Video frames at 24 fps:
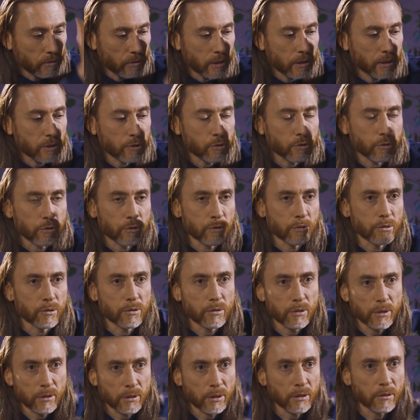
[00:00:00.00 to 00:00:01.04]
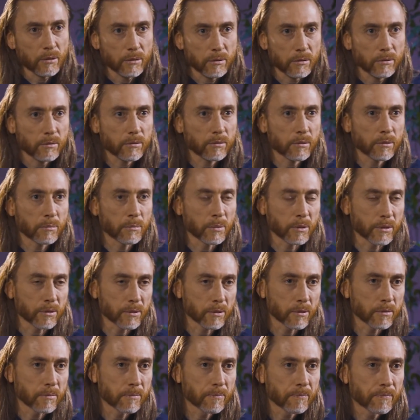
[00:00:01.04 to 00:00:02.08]
This is your awareness. It's a
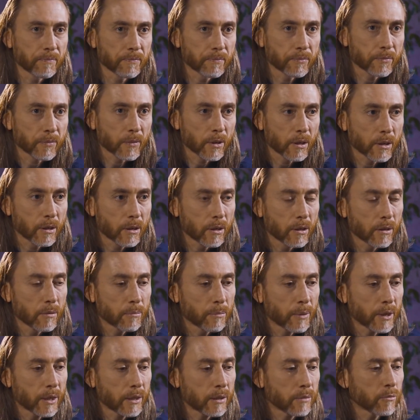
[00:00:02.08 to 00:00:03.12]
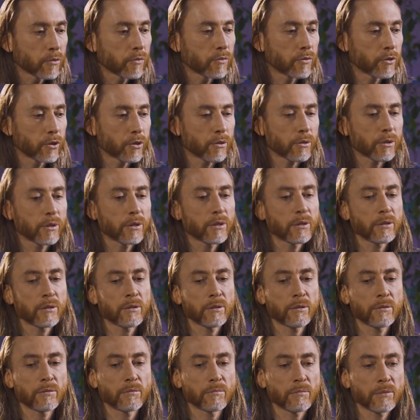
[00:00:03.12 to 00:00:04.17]
metaphor. This is
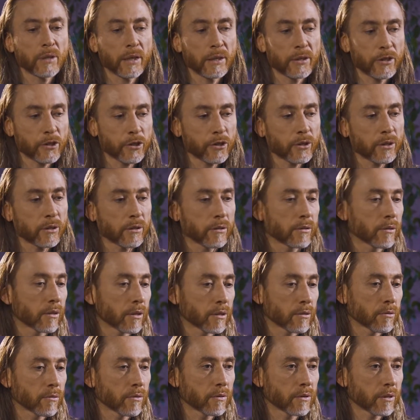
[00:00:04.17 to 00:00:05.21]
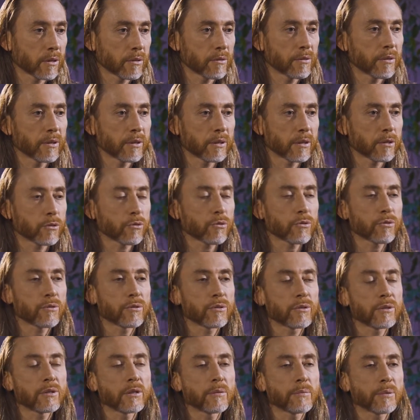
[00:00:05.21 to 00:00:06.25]
why in yoga, of course, it is
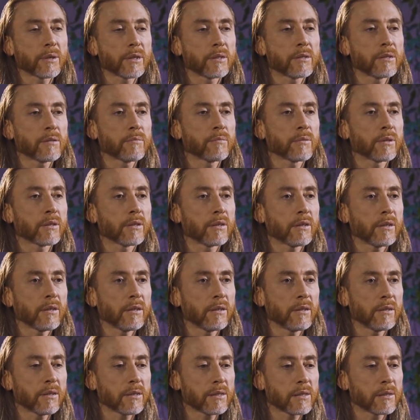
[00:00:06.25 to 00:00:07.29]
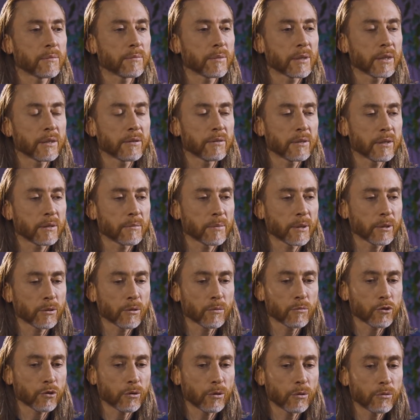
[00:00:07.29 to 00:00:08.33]
necessary to develop awareness. And if
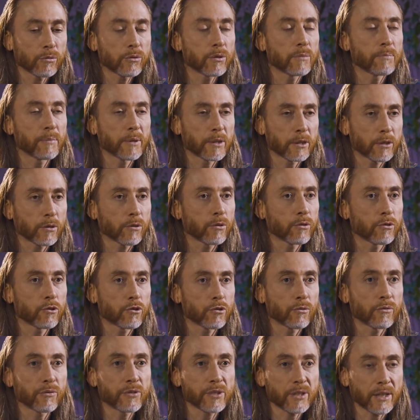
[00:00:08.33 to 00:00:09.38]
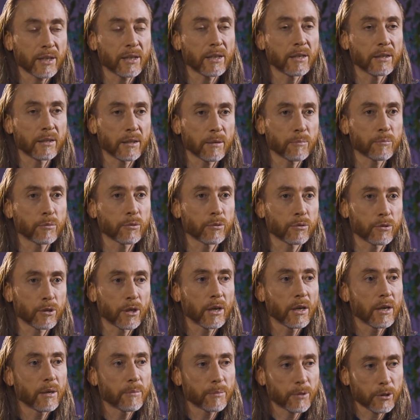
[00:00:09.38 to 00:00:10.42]
people have stepped on this path and gradually gain
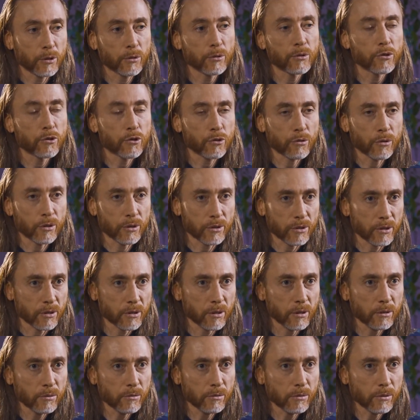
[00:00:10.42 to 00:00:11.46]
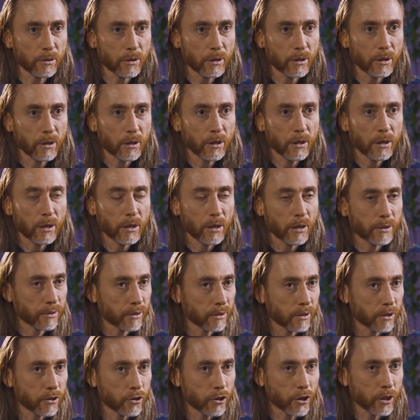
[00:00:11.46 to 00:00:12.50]
awareness, they are just in the beginning of
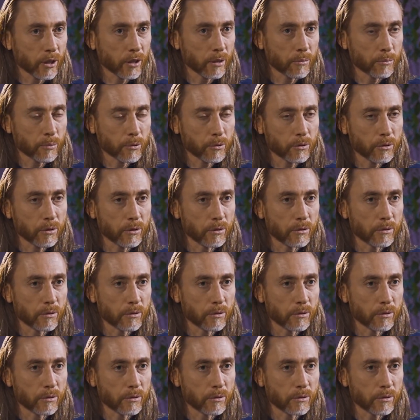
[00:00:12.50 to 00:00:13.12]
their journey.